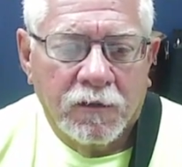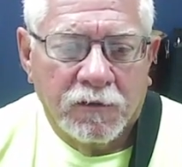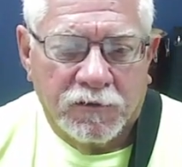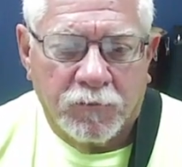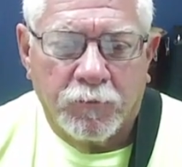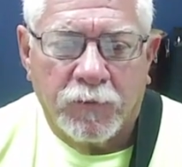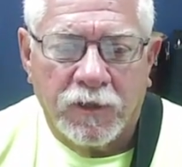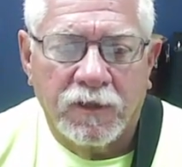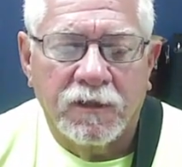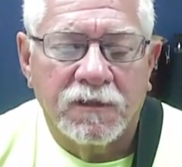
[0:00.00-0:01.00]
To
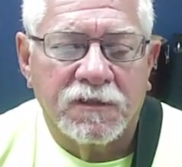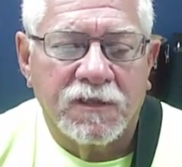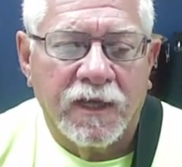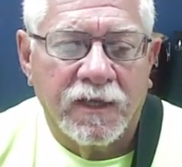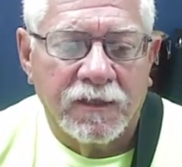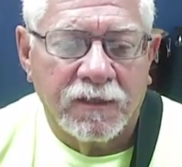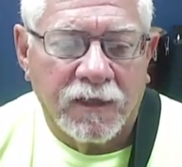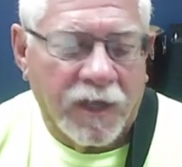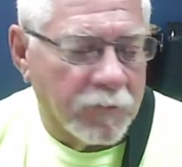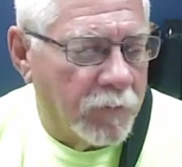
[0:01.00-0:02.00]
me, it sounded
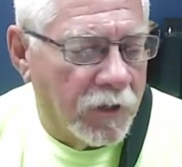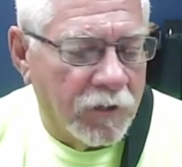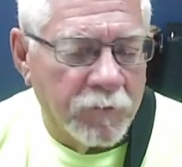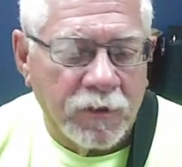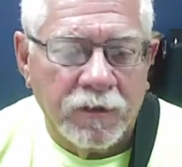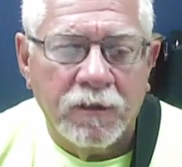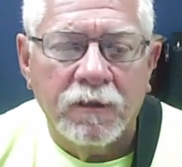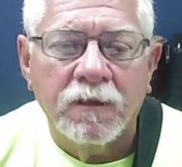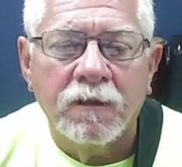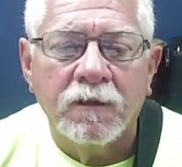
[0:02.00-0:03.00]
like
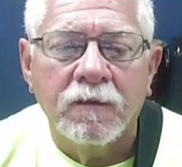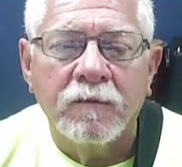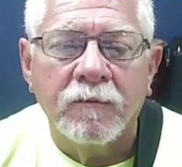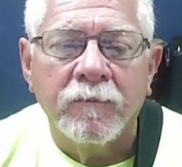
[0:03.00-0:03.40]
mumbling,